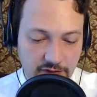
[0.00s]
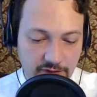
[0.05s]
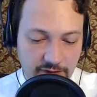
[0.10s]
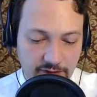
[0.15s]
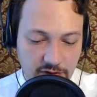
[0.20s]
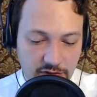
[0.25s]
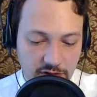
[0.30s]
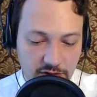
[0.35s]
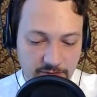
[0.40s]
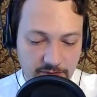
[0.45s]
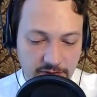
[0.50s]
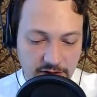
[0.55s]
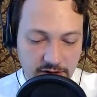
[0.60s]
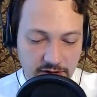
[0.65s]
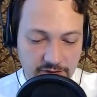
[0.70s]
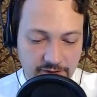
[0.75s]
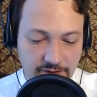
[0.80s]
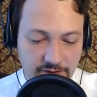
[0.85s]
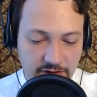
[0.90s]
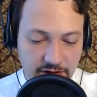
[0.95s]
very big
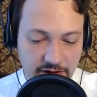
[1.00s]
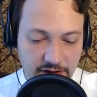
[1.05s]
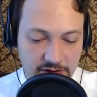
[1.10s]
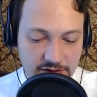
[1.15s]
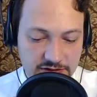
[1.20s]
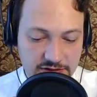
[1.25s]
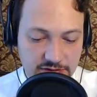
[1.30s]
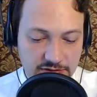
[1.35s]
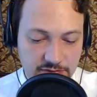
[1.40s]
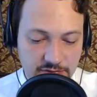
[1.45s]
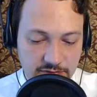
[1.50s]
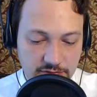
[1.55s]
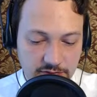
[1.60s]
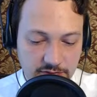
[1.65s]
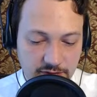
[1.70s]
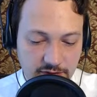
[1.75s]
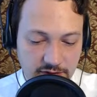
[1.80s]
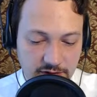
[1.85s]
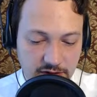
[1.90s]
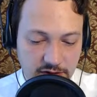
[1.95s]
files.
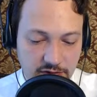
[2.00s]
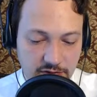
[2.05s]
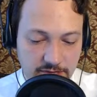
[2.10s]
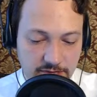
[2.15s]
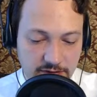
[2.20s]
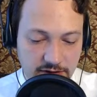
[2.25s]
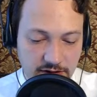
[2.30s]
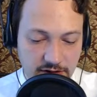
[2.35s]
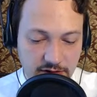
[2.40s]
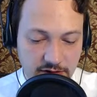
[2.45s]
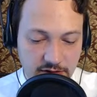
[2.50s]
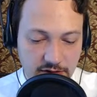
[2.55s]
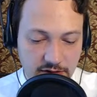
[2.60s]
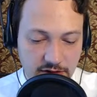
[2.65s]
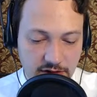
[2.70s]
They're big,